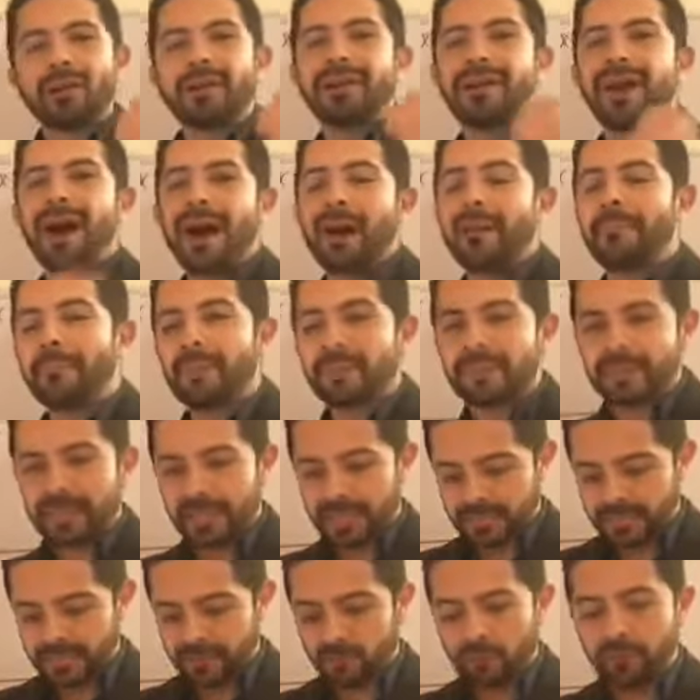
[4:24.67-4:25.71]

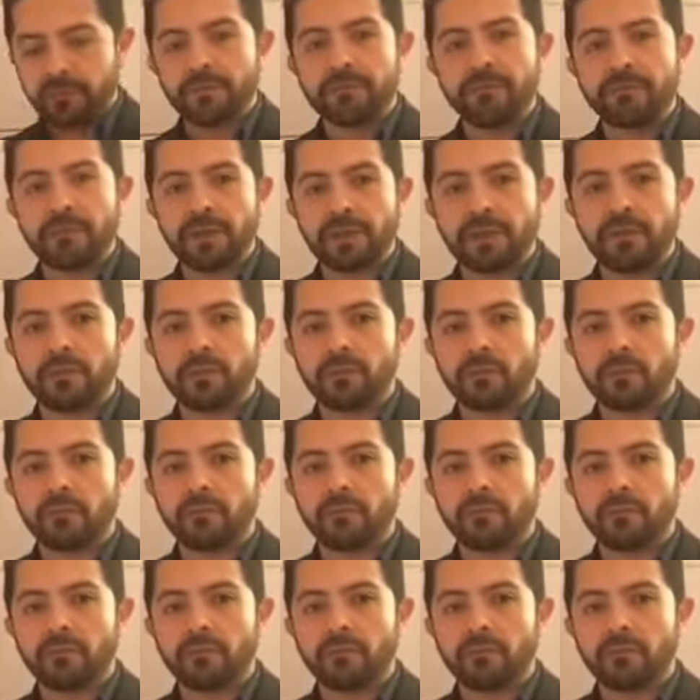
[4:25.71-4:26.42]
competent we feel,